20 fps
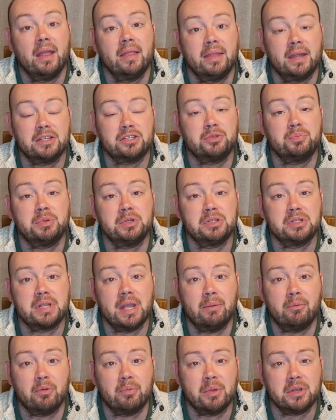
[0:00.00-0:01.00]
This has been
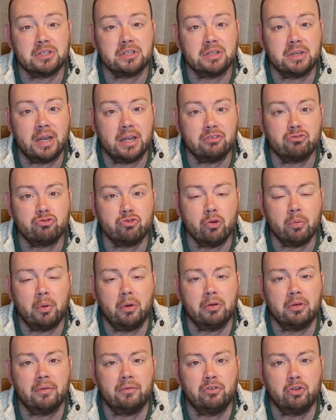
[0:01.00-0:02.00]
STEM with Mr. N's
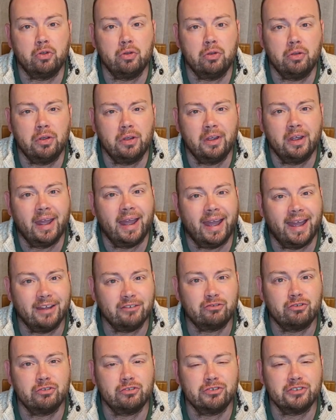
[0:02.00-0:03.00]
Robot Review,
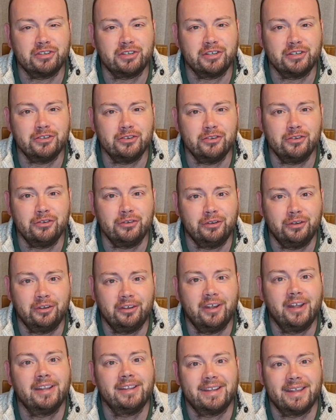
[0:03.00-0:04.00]
introducing you
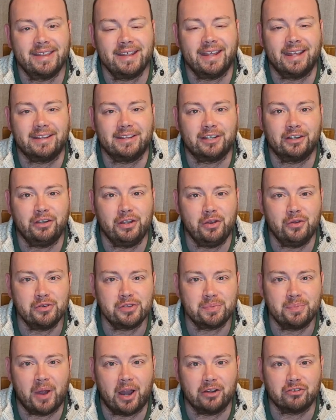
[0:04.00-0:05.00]
to the intelino
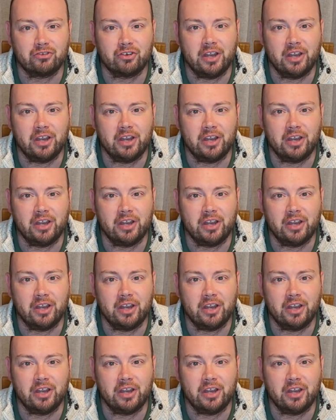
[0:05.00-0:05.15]
smart